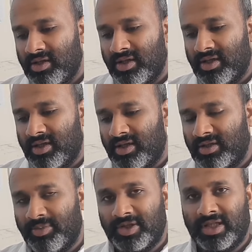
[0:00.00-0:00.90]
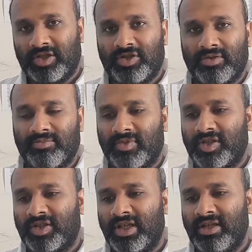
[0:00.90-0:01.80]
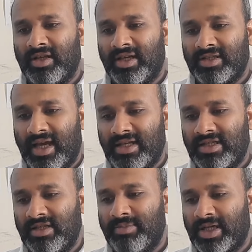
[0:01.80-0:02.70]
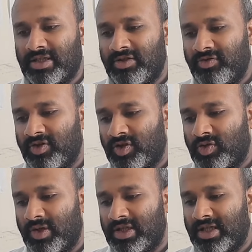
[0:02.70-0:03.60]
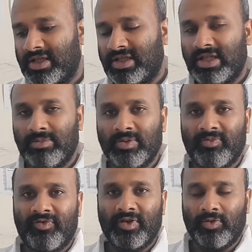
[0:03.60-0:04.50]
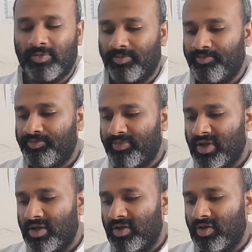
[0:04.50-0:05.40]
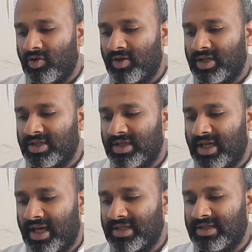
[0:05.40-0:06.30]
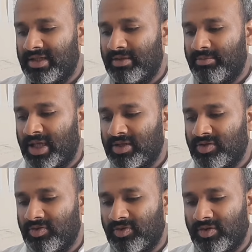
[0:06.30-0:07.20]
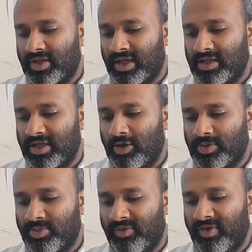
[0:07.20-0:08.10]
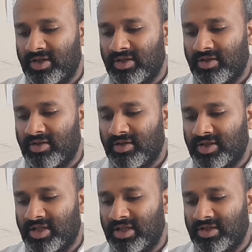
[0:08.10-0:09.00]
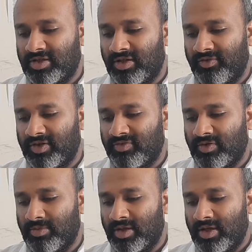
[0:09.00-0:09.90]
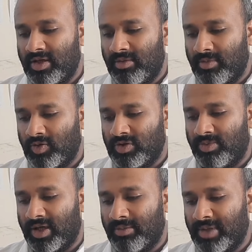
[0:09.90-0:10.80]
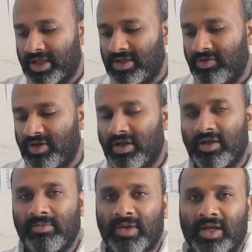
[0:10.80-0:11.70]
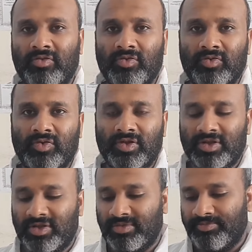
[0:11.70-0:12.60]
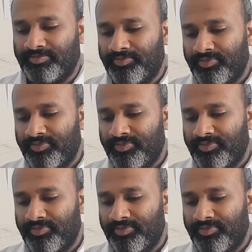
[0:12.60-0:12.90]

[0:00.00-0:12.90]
The protection. The skin has antibacterial sweat and sebum film known as the acid mantle that helps prevent the skin's surface from multiplying bacteria and microorganisms.